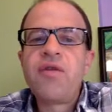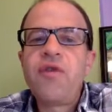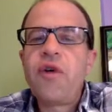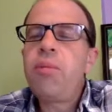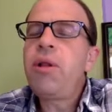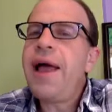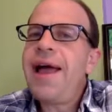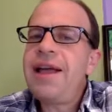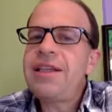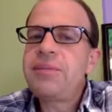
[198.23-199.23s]
Verbal
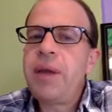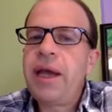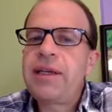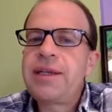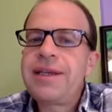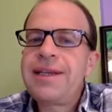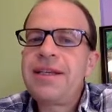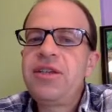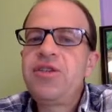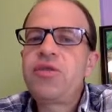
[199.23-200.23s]
aspect
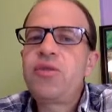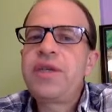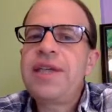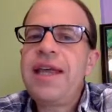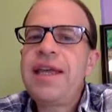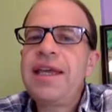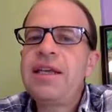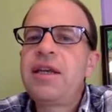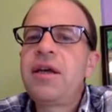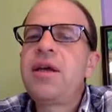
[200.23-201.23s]
is
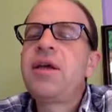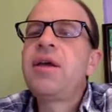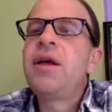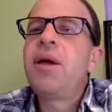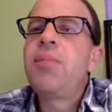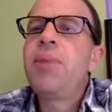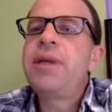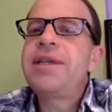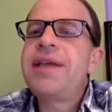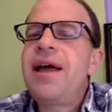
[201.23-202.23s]
retained,
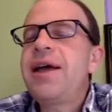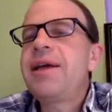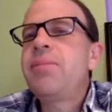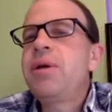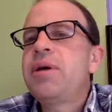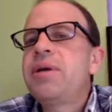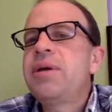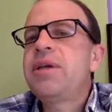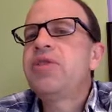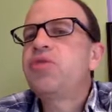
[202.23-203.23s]
but time
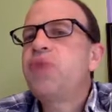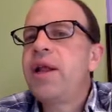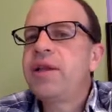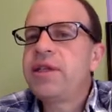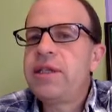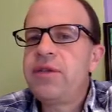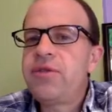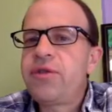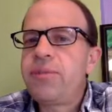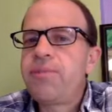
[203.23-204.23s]
is
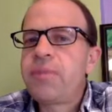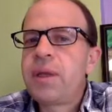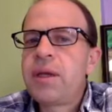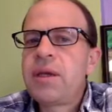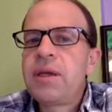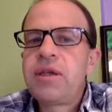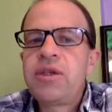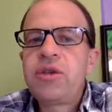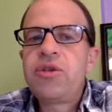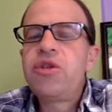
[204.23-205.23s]
relative.
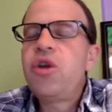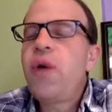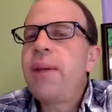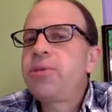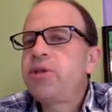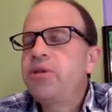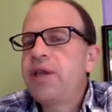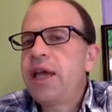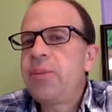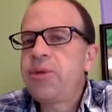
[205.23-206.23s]
So there's no absolute
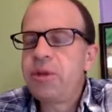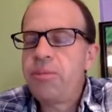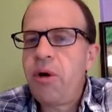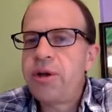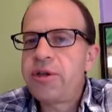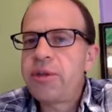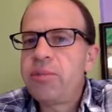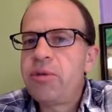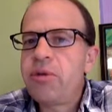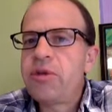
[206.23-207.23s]
time with the
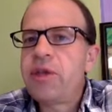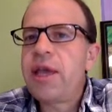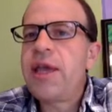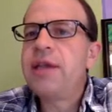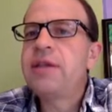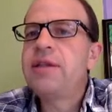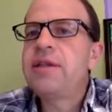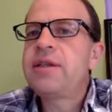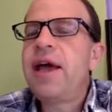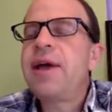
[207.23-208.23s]
participles, and
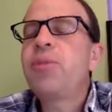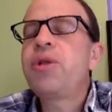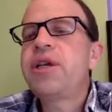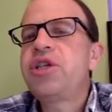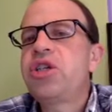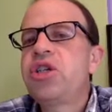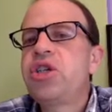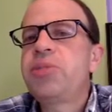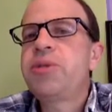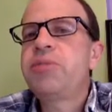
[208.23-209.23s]
time
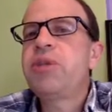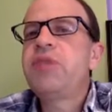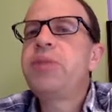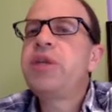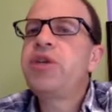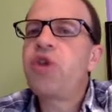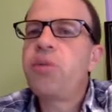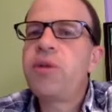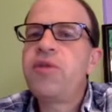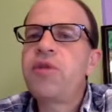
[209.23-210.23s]
relationships must be
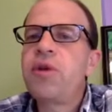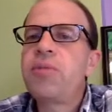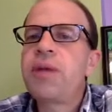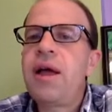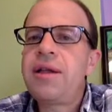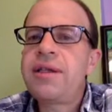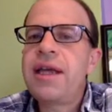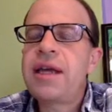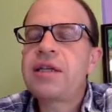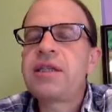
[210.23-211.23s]
determined from
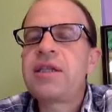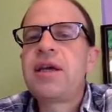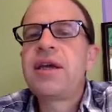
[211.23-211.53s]
context